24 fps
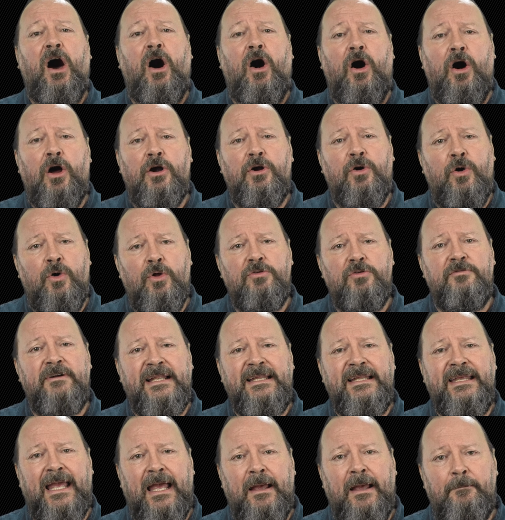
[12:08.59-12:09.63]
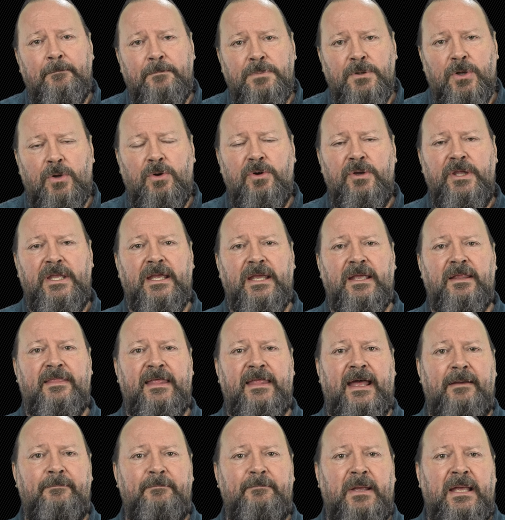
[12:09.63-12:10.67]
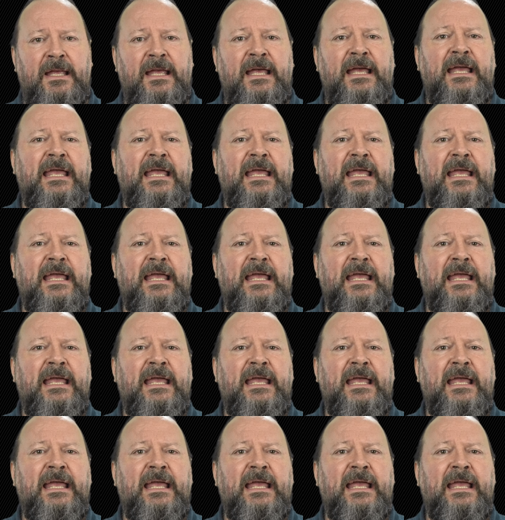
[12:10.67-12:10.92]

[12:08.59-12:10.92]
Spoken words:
are already employing them